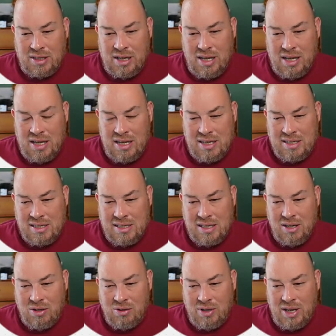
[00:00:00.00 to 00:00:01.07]

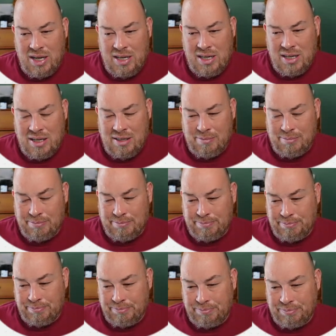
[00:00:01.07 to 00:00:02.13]
a
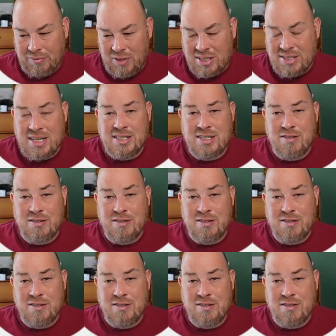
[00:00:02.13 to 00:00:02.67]
sense of